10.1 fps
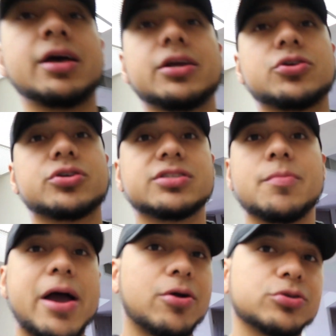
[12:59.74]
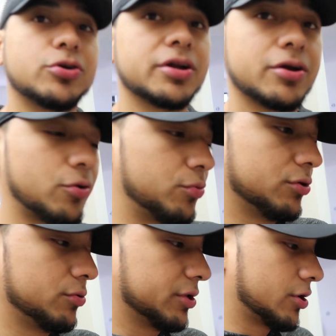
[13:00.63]
just because the macros on it are really,
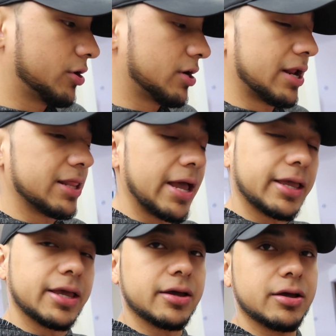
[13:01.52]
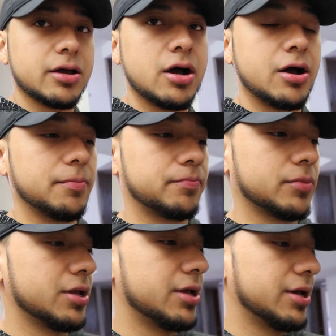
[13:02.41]
really good and I like it.
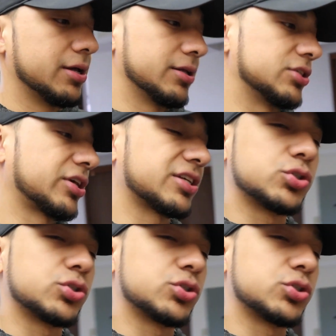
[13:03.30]
It's like